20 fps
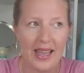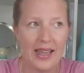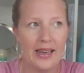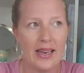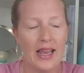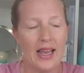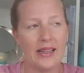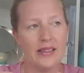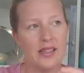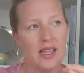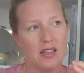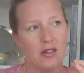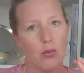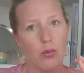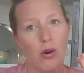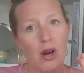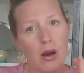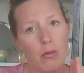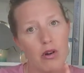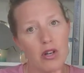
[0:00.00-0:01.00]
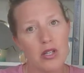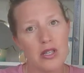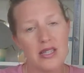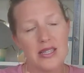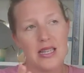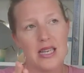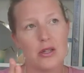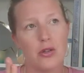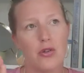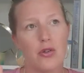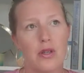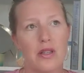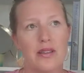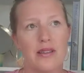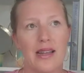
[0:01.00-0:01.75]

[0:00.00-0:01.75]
And that's what I want to say to you.